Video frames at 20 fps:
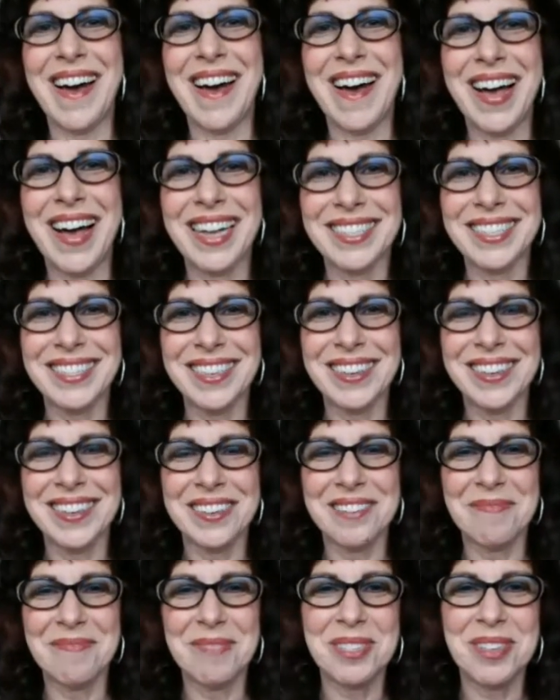
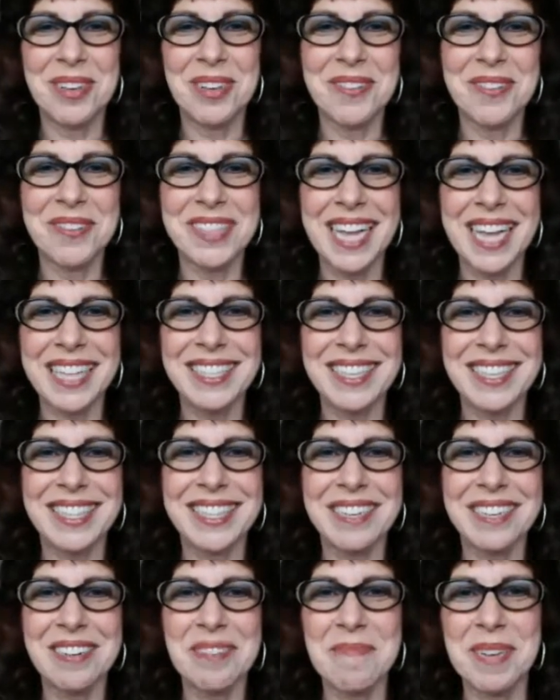Awesome. So that's a
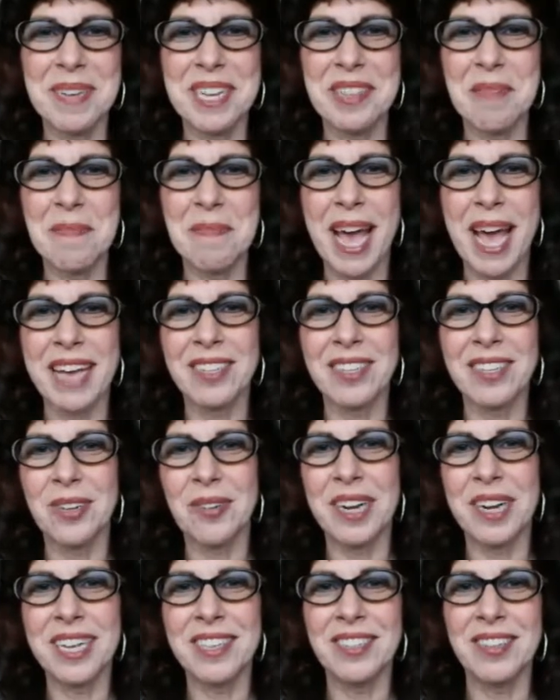little bit of the
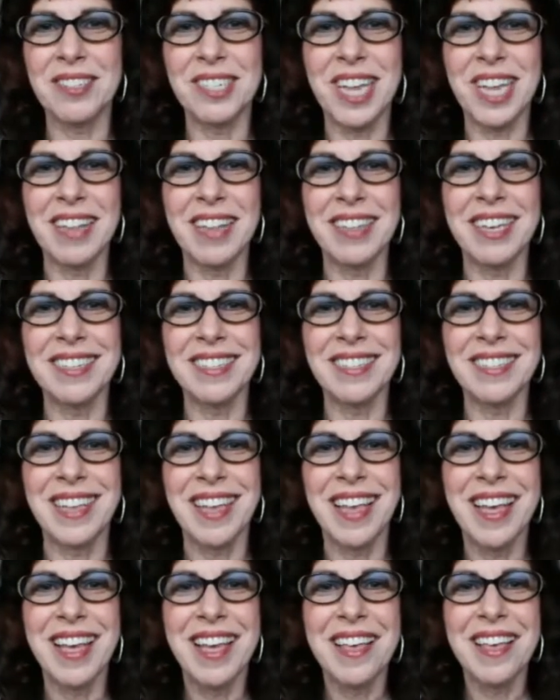backstory. So tell us
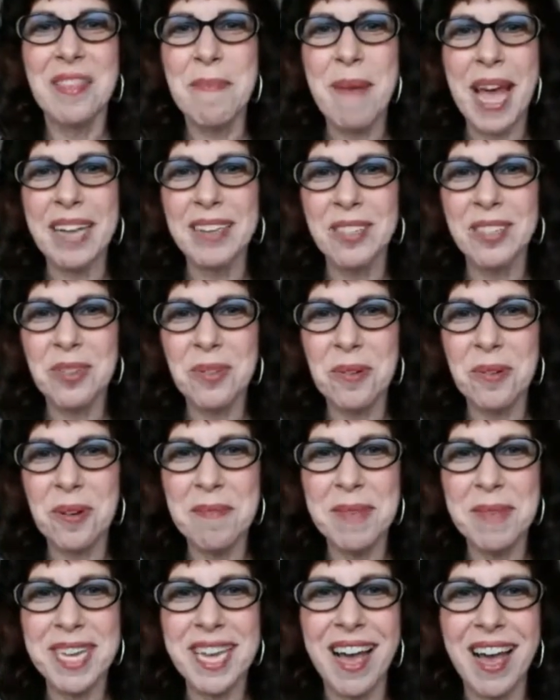the
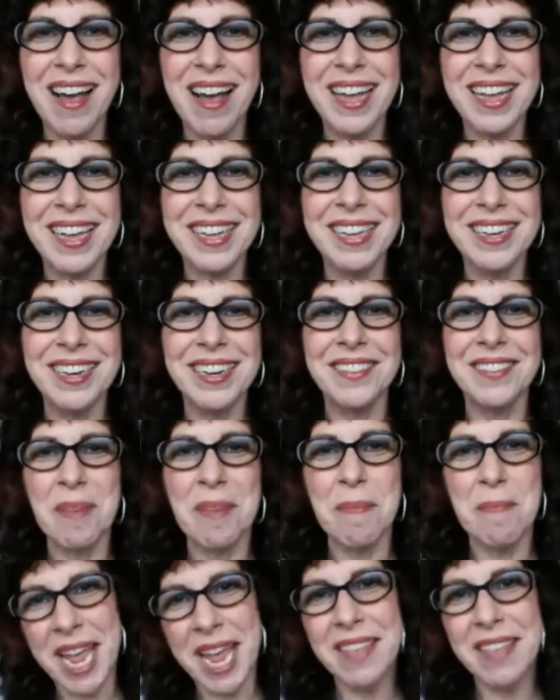backstory behind
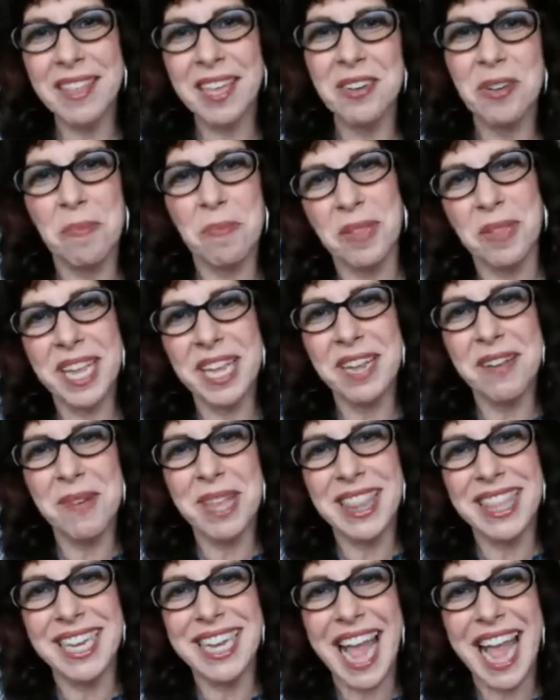the band that you're playing
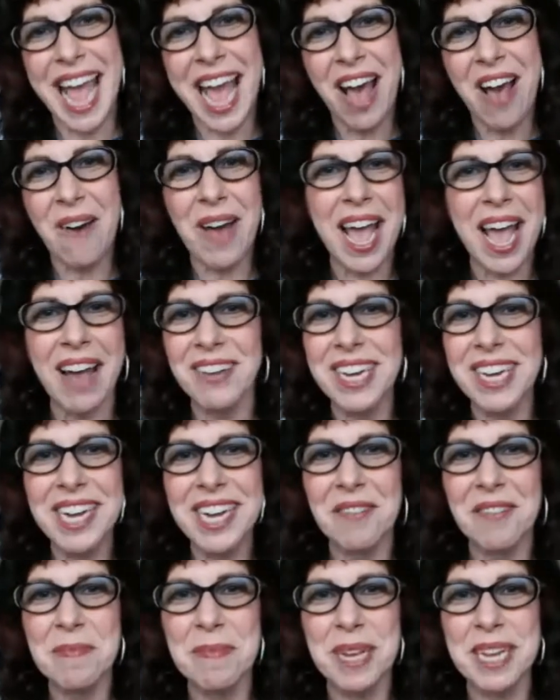with now. How did
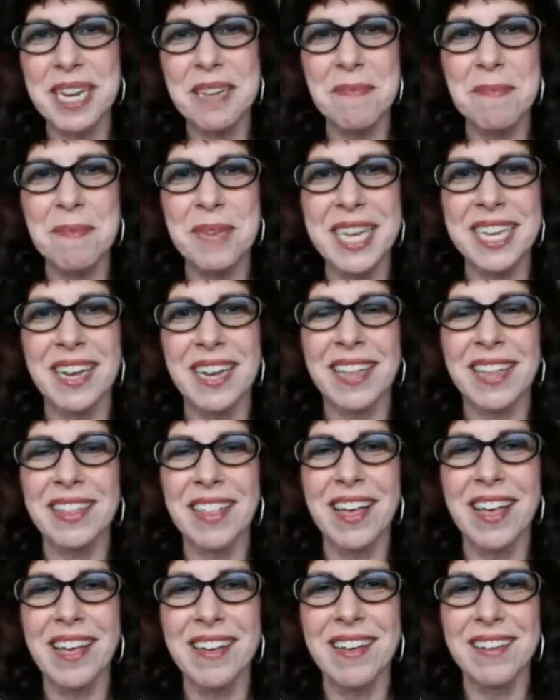everybody meet? I
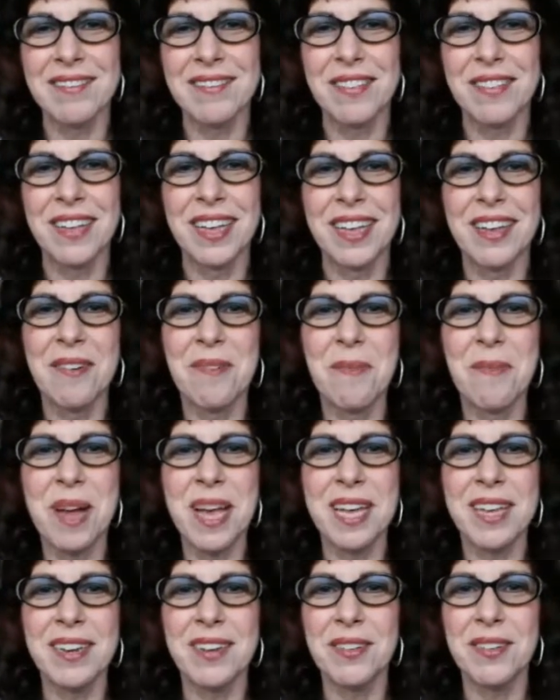love
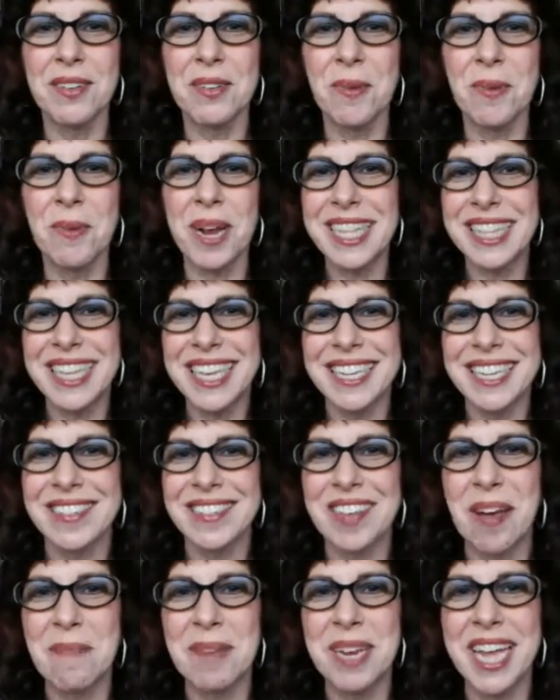when great
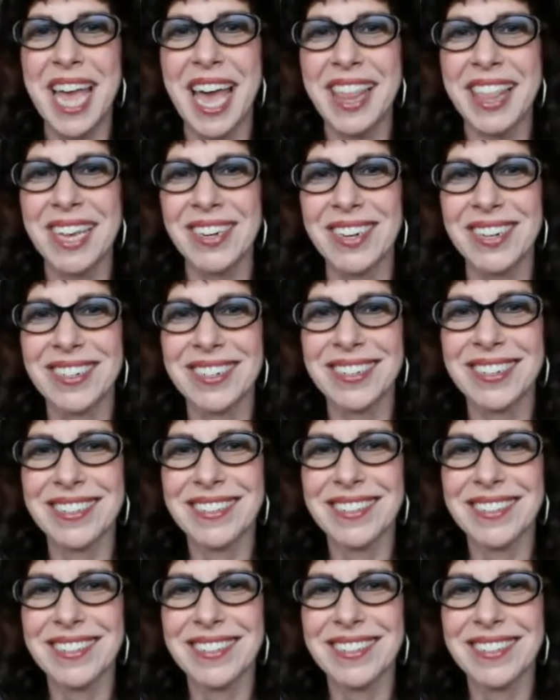things come together.